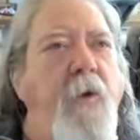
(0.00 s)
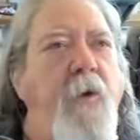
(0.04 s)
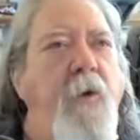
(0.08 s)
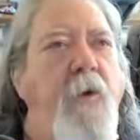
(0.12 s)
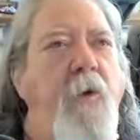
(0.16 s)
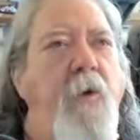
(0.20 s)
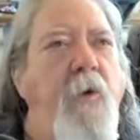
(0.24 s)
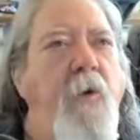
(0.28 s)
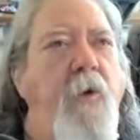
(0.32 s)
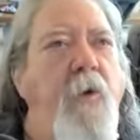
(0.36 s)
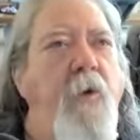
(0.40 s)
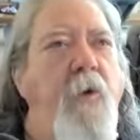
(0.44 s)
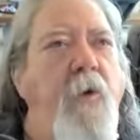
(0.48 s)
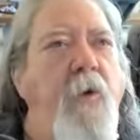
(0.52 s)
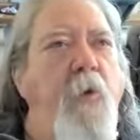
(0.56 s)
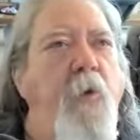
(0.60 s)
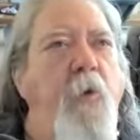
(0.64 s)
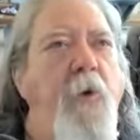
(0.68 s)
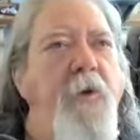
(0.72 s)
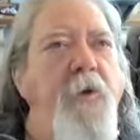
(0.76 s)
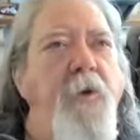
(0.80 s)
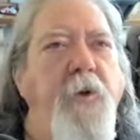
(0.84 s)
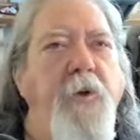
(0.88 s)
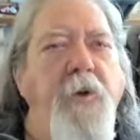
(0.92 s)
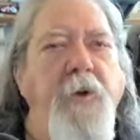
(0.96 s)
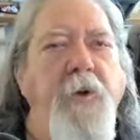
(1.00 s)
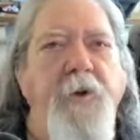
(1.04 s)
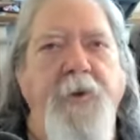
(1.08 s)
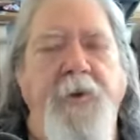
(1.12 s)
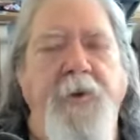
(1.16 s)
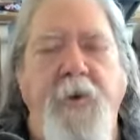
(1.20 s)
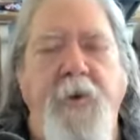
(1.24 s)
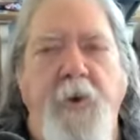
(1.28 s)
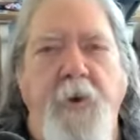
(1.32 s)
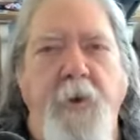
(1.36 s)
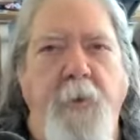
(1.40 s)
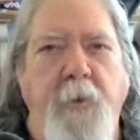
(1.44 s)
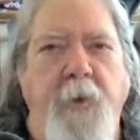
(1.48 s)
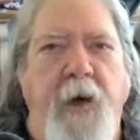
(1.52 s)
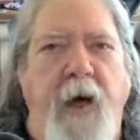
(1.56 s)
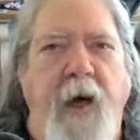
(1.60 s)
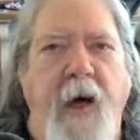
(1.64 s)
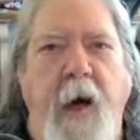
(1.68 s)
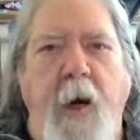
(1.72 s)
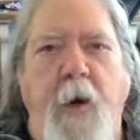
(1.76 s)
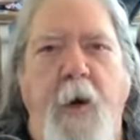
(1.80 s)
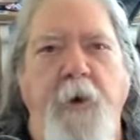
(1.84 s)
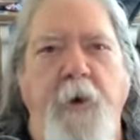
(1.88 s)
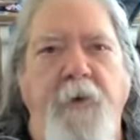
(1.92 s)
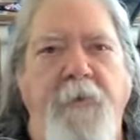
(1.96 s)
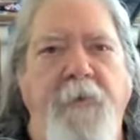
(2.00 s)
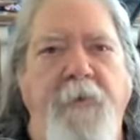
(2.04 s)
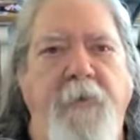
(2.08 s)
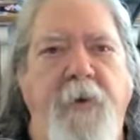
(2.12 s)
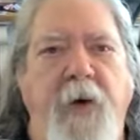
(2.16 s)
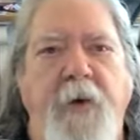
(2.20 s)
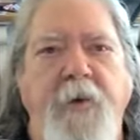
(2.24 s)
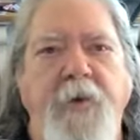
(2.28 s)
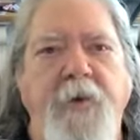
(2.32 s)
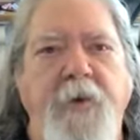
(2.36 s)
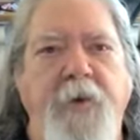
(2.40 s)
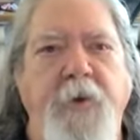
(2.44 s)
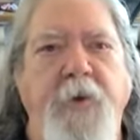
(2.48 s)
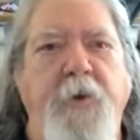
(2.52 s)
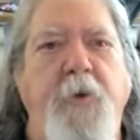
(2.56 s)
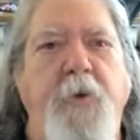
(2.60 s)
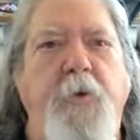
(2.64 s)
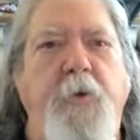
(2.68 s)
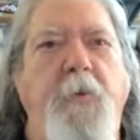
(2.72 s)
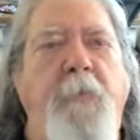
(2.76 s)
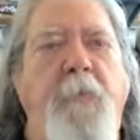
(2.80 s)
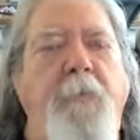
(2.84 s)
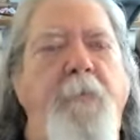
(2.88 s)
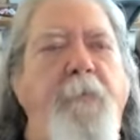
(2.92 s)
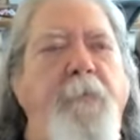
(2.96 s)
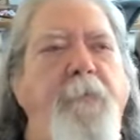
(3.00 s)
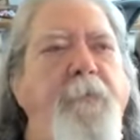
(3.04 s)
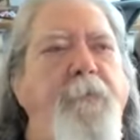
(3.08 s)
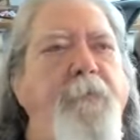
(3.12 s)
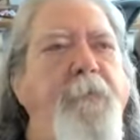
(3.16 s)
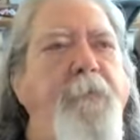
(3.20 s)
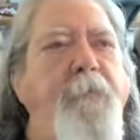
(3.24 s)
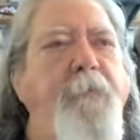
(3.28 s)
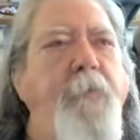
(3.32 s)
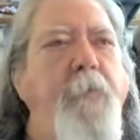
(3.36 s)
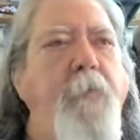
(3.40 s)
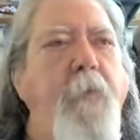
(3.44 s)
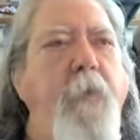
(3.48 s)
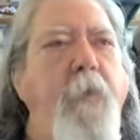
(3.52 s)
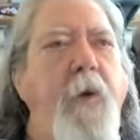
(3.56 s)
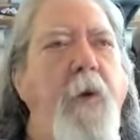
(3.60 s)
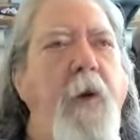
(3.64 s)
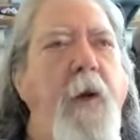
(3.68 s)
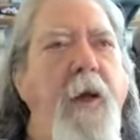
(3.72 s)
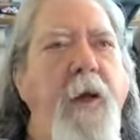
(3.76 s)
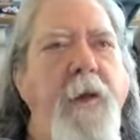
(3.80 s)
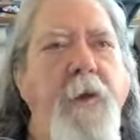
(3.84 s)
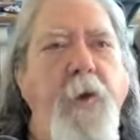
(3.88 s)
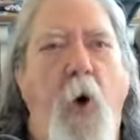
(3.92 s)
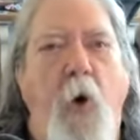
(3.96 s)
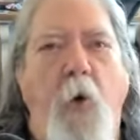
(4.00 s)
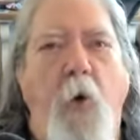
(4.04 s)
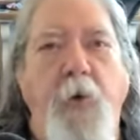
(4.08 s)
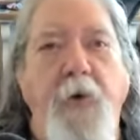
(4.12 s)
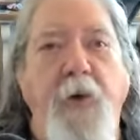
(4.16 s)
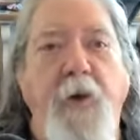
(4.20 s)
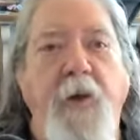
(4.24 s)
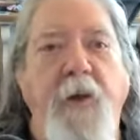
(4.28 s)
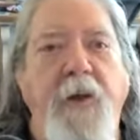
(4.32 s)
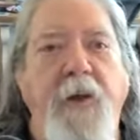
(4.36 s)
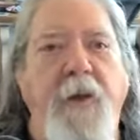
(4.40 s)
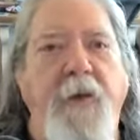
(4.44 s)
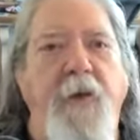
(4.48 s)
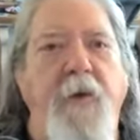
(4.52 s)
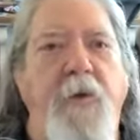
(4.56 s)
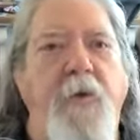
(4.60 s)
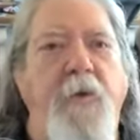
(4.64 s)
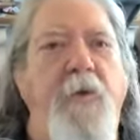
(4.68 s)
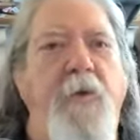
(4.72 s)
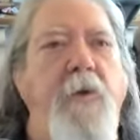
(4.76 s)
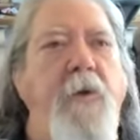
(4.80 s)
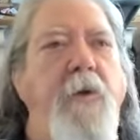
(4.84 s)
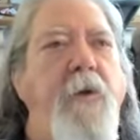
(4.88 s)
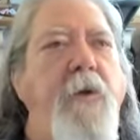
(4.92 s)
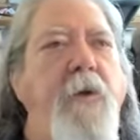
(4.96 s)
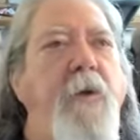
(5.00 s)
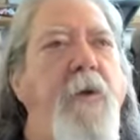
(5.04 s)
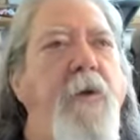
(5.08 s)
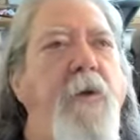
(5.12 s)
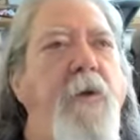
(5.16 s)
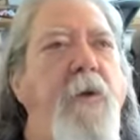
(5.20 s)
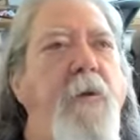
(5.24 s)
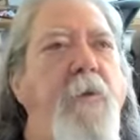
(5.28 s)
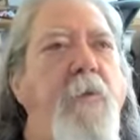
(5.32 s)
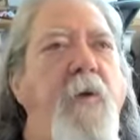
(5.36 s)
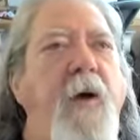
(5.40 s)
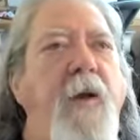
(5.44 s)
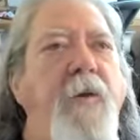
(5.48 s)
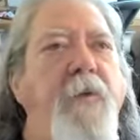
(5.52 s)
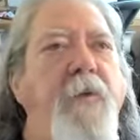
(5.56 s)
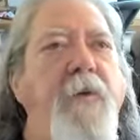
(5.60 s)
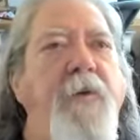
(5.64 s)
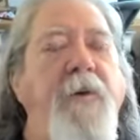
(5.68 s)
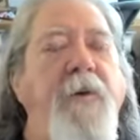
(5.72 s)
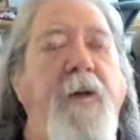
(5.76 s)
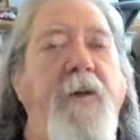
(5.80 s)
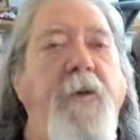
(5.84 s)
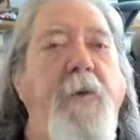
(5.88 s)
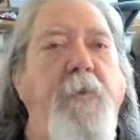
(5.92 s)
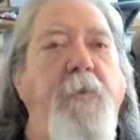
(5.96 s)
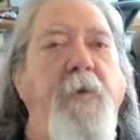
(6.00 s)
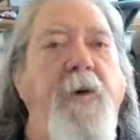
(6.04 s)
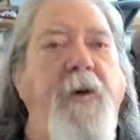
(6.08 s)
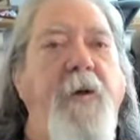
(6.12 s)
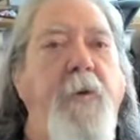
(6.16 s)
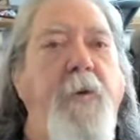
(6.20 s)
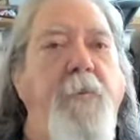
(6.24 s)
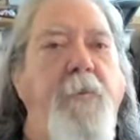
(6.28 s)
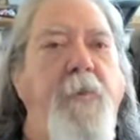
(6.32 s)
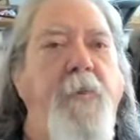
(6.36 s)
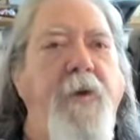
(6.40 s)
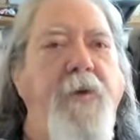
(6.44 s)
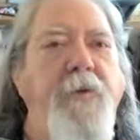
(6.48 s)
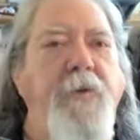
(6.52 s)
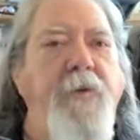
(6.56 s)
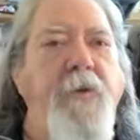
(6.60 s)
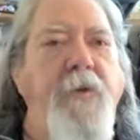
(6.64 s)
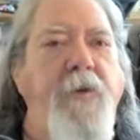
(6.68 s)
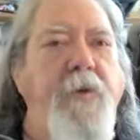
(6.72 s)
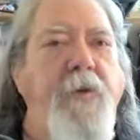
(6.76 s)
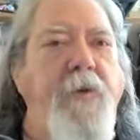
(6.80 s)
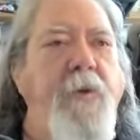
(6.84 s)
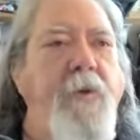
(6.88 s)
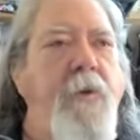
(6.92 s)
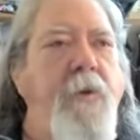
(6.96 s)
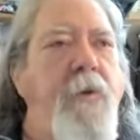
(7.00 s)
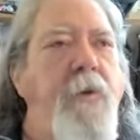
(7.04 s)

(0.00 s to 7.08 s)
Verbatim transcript: or, or when you're concerned about how it affects you and only you, rather than the bigger picture.